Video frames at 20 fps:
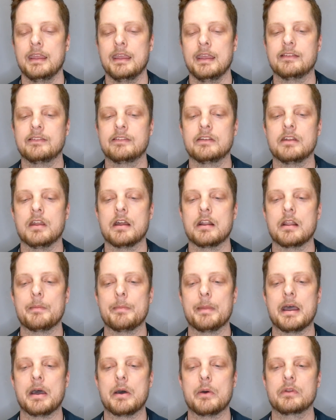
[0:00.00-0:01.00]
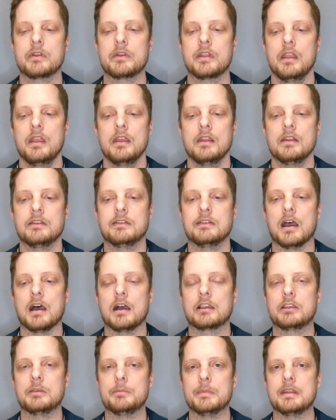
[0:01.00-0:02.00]
It's not about
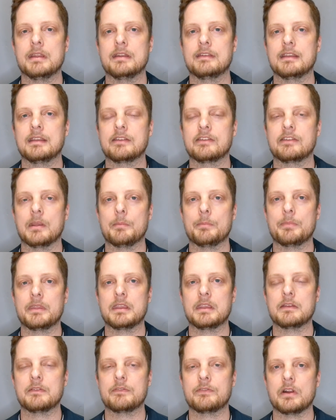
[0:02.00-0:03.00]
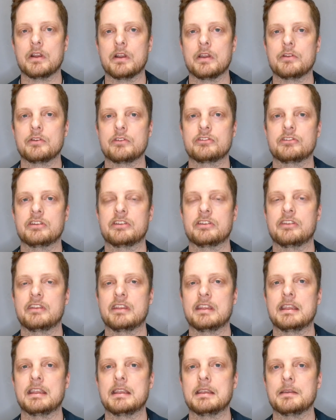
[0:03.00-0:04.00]
documenting something for others to
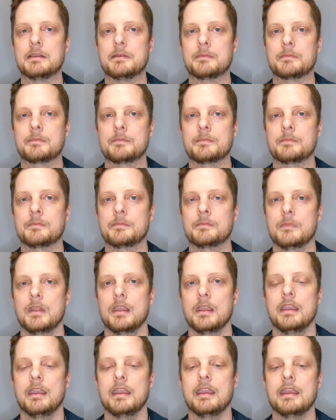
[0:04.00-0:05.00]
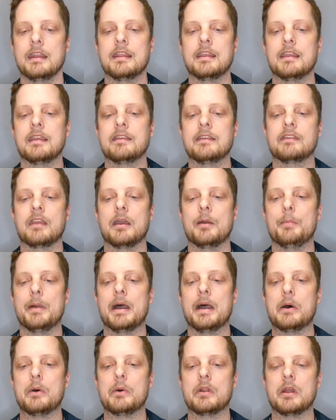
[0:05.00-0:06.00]
see. It is
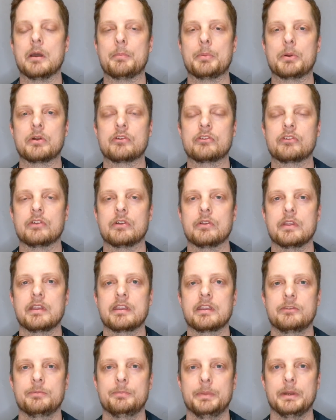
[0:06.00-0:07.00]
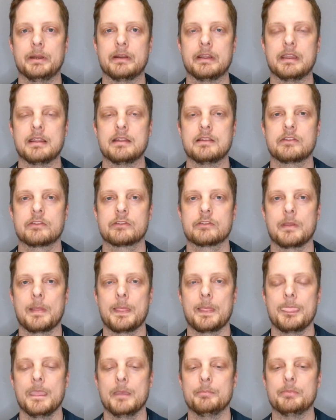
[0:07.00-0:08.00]
about a personal experience
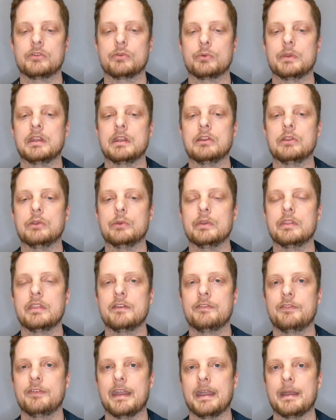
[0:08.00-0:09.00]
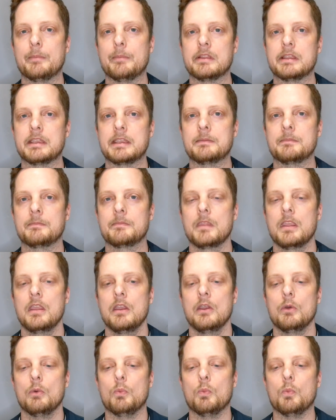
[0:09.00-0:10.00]
between you and the family,
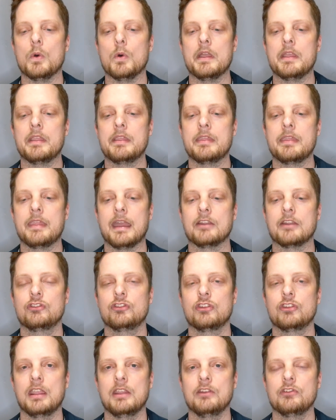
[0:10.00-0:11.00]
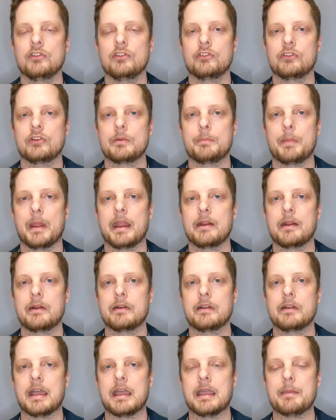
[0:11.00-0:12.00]
one that changes your
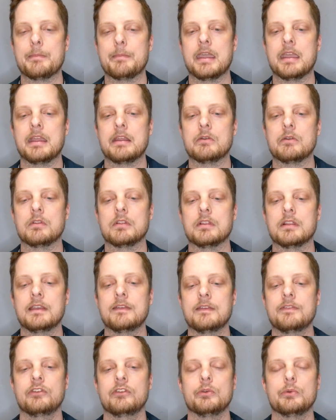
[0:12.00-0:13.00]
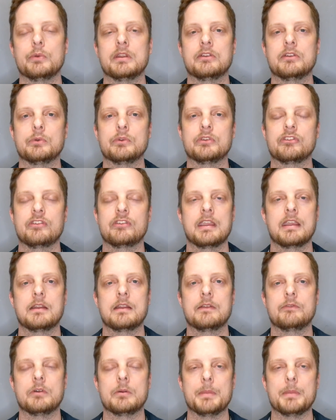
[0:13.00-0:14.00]
paradigm and lifts you into a state
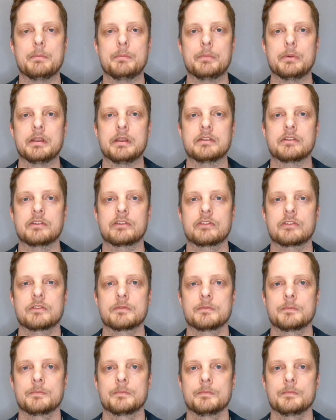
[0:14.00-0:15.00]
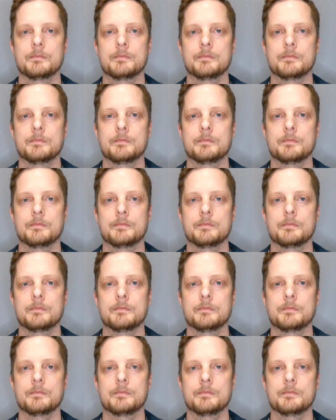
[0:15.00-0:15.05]
of remembrance